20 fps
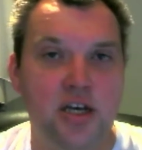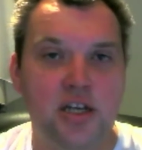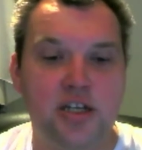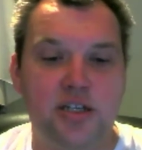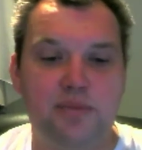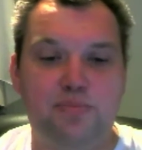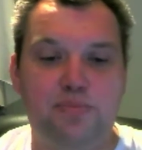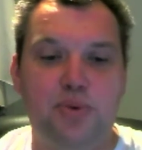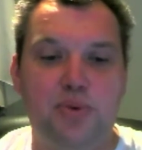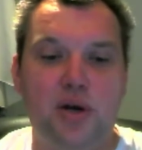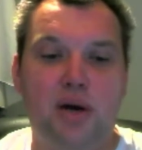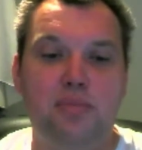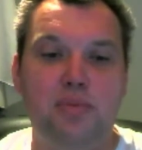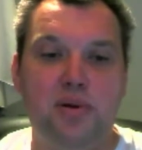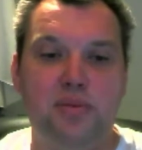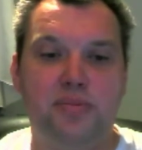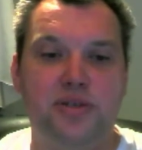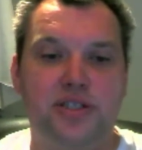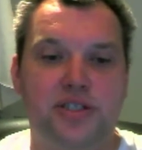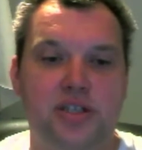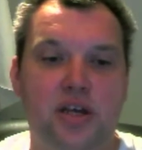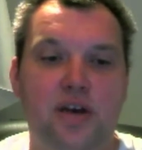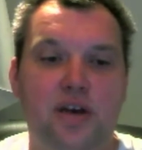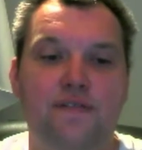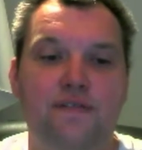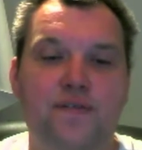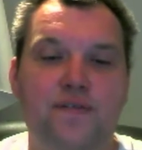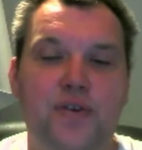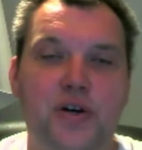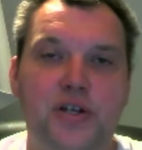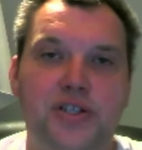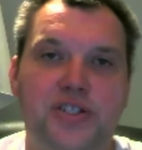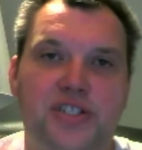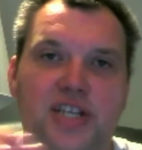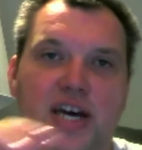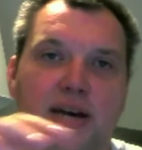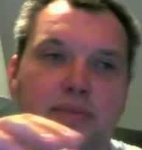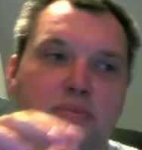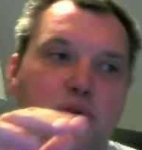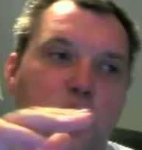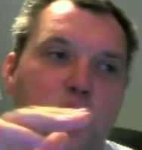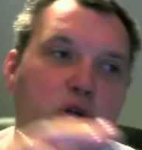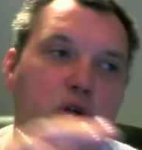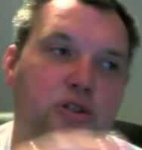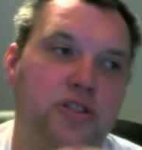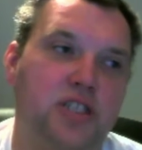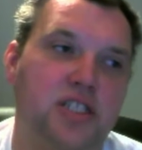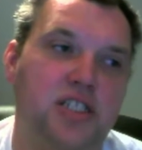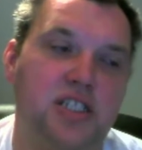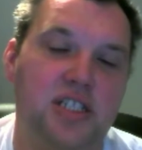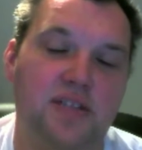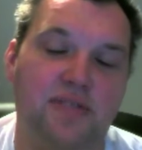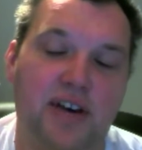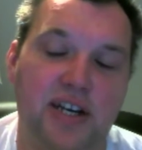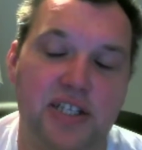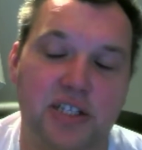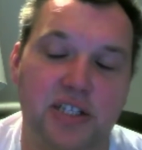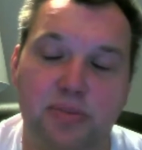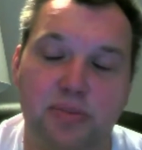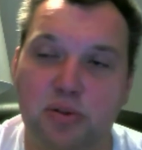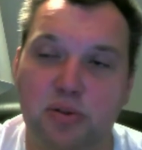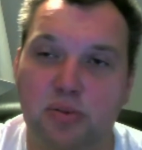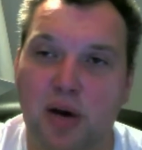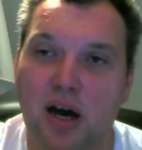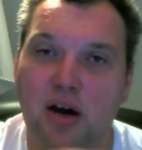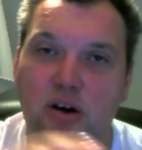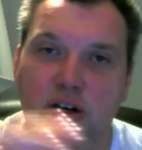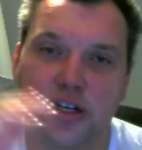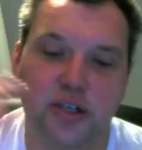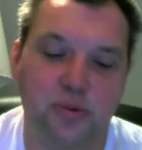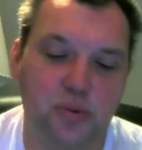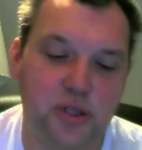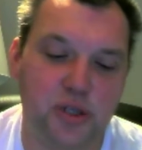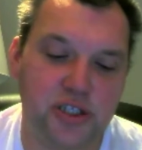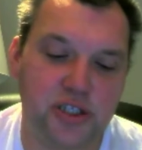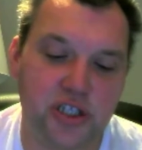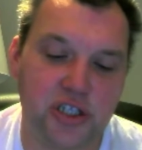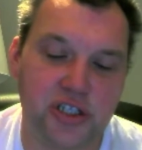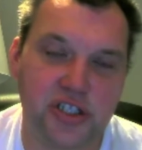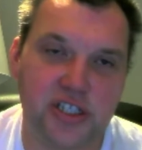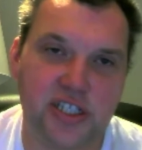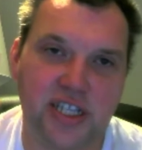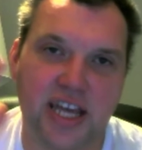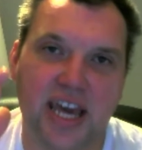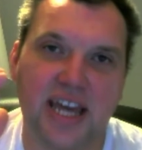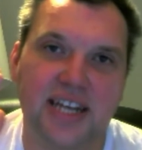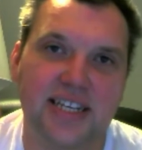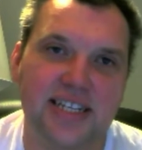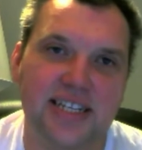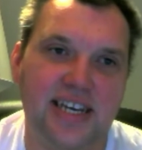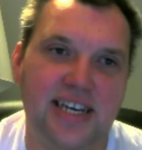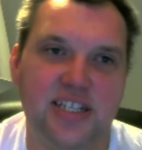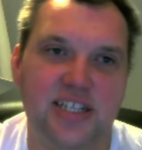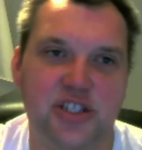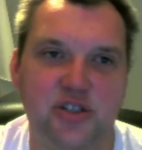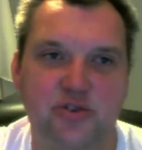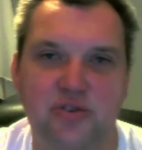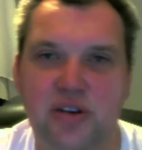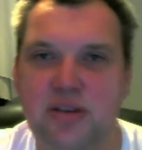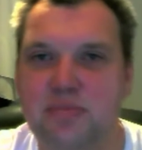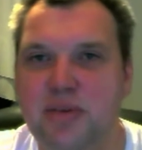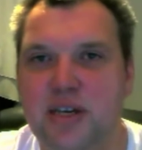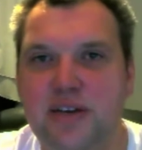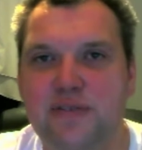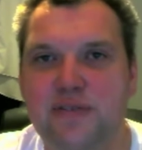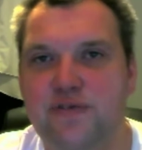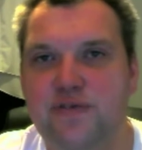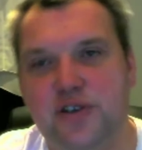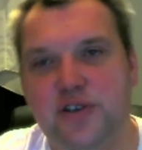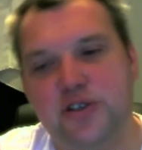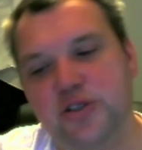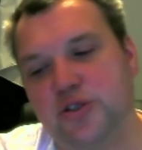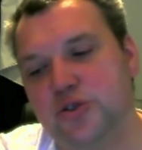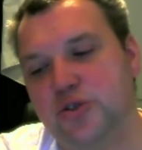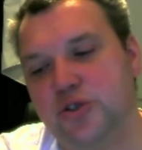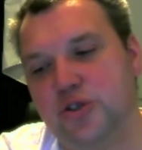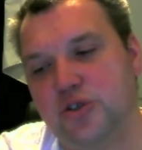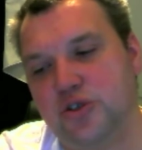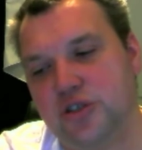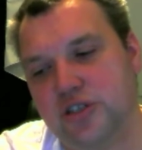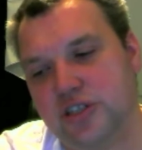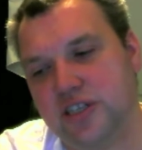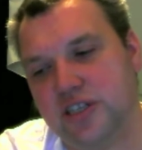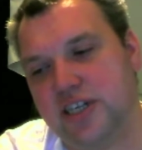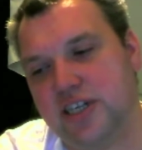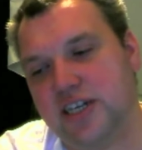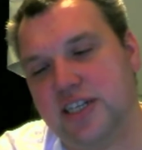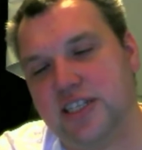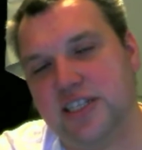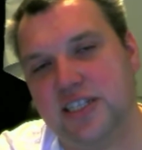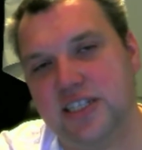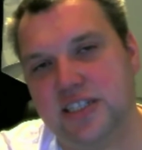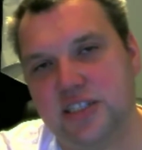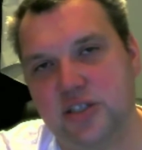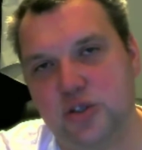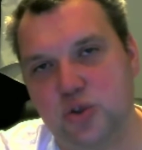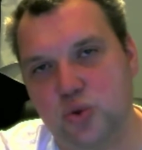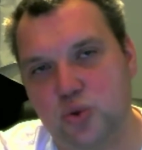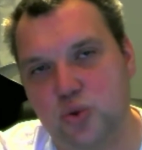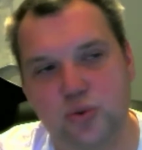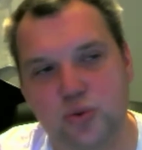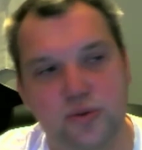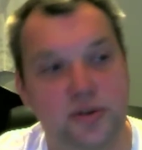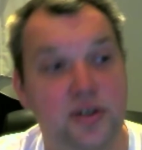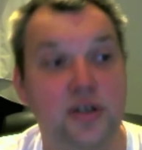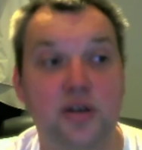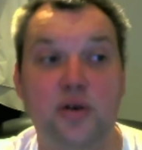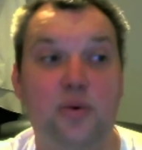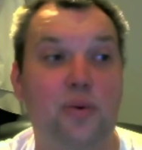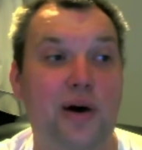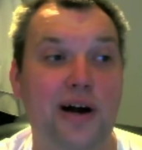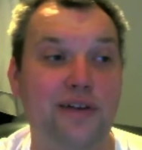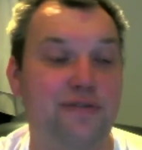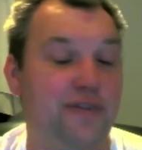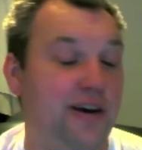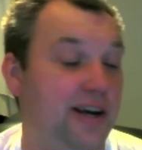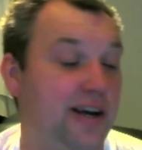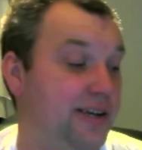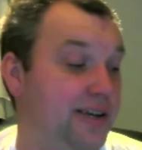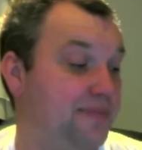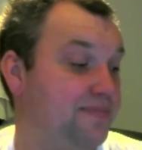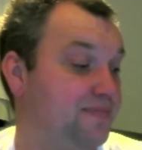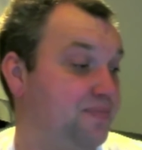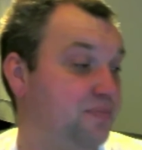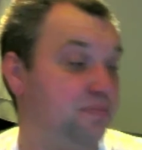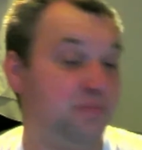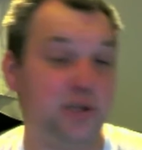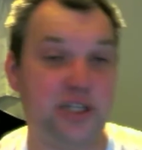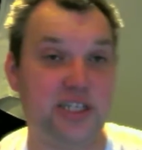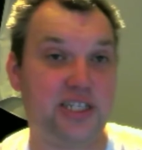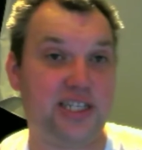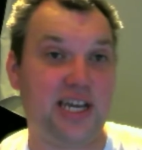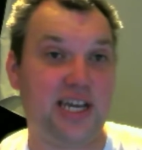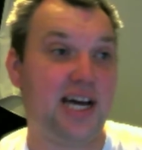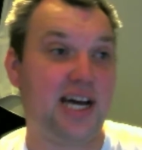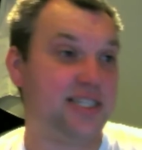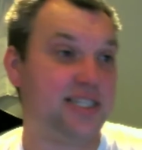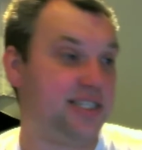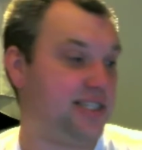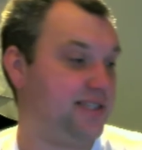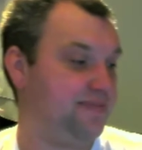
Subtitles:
The problem is, first time you hook this device up to power, it will just stand there screaming for you to connect it to Wi-Fi, but it can't.